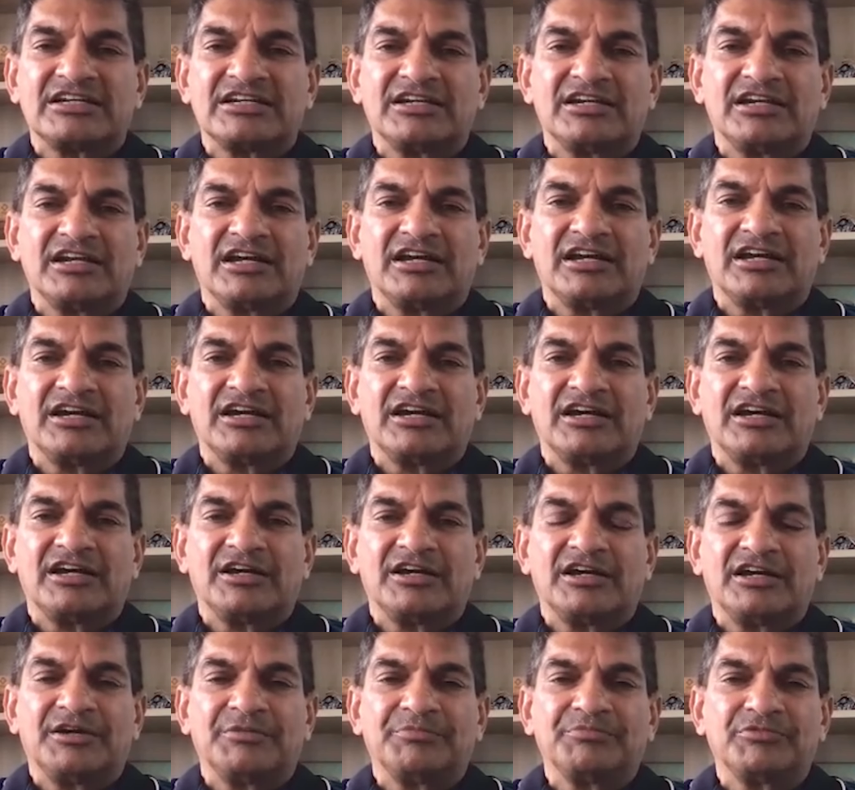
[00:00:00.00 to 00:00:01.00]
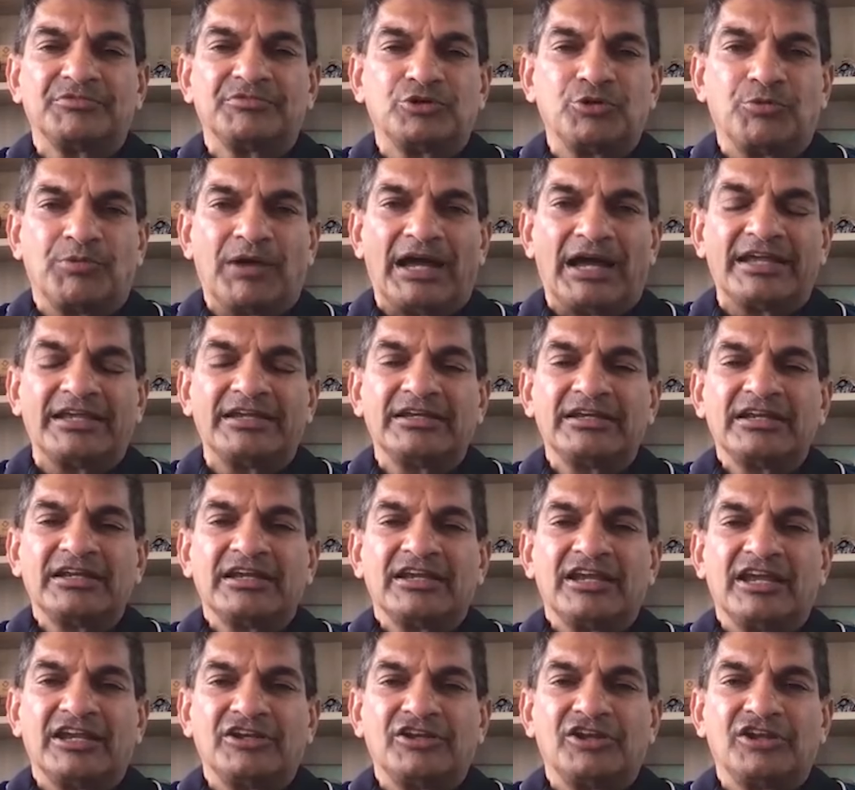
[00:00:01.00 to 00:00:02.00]
in Dubai,
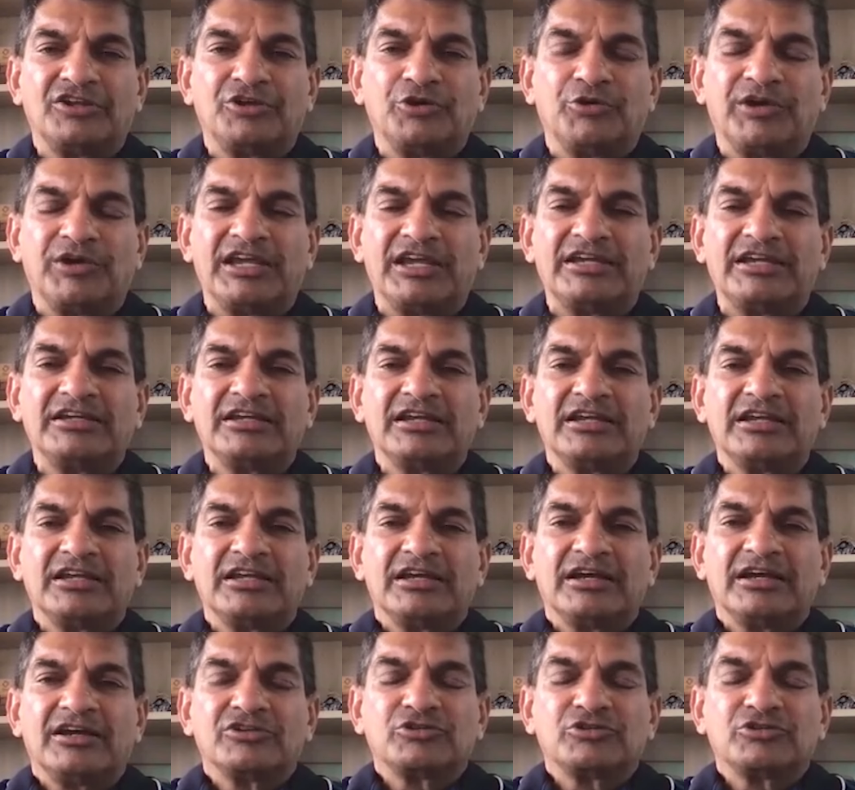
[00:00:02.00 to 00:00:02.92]
in the UAE.